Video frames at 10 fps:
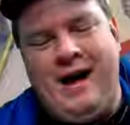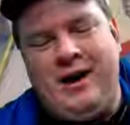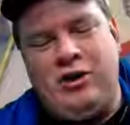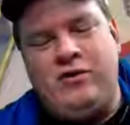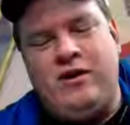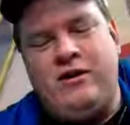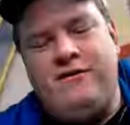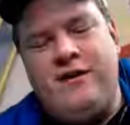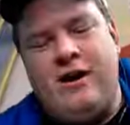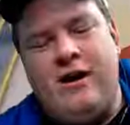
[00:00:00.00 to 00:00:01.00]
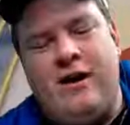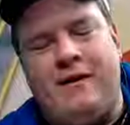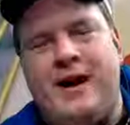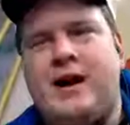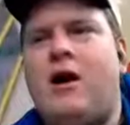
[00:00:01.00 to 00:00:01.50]
you start to figure out,
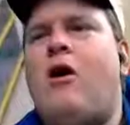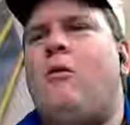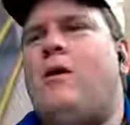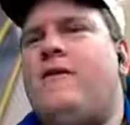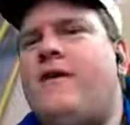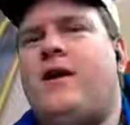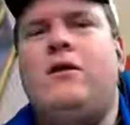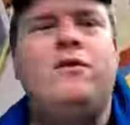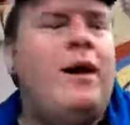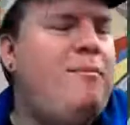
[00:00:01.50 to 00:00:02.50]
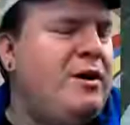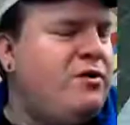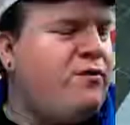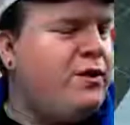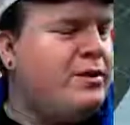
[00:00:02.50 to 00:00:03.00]
like, oh, well, if I glue that piece
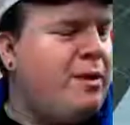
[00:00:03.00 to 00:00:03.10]
first,